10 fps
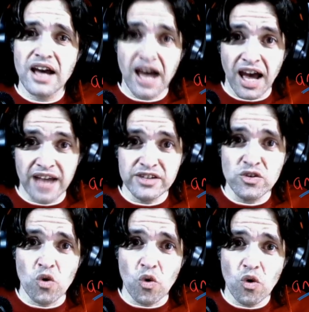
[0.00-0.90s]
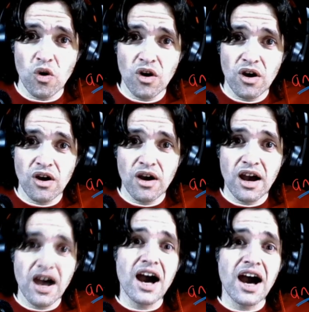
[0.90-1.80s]
I know.
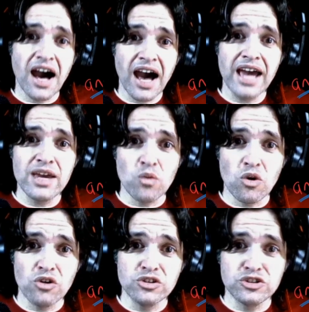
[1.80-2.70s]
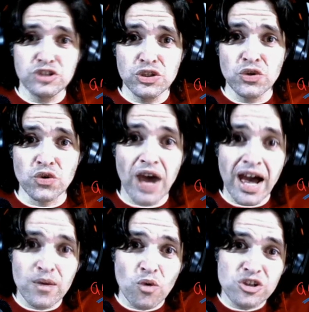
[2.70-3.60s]
I was too. I
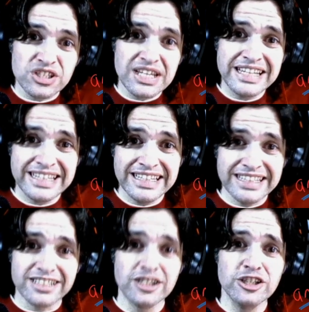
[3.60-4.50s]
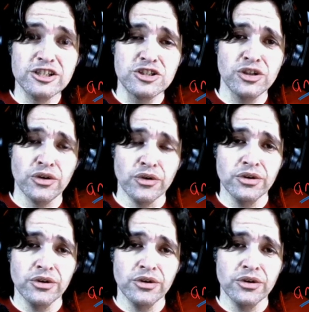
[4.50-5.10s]
was here too.